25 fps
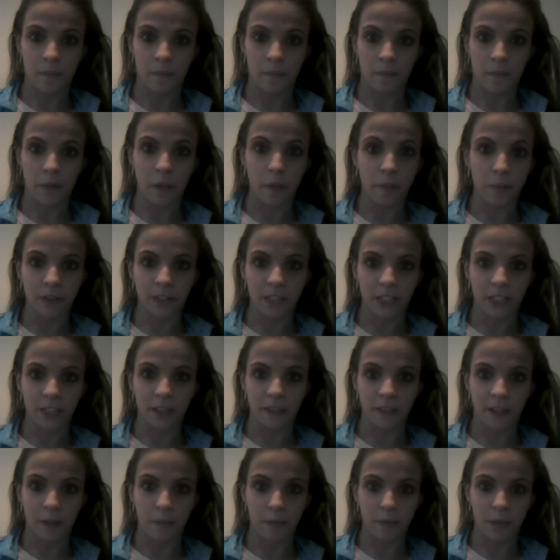People say you
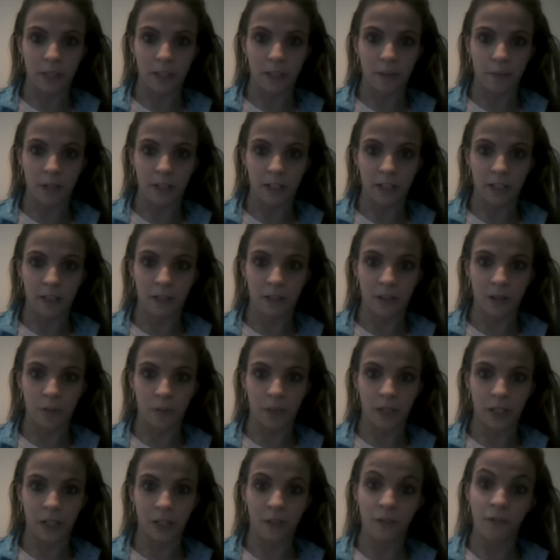can't be dependent on
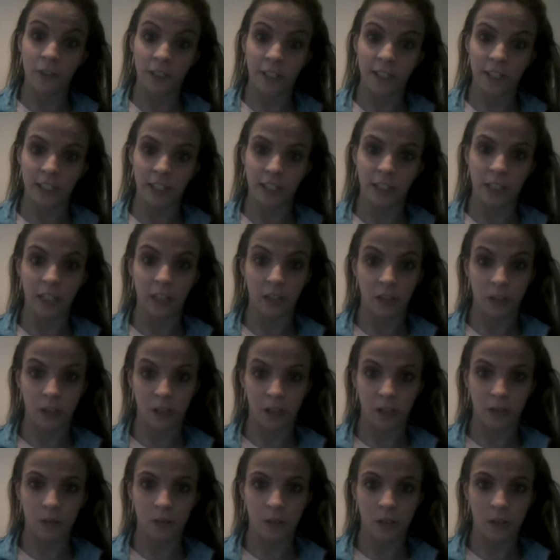weed. Physically,
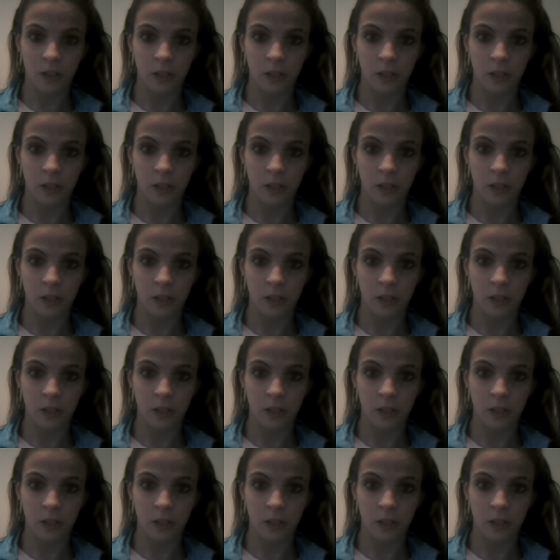no.